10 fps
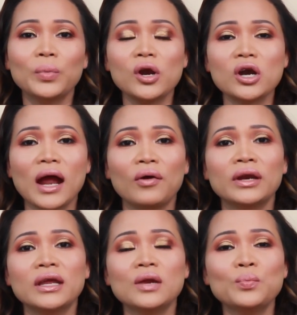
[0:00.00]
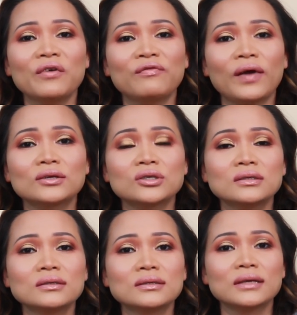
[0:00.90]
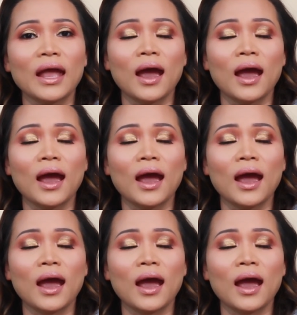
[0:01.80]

blur out any imperfections,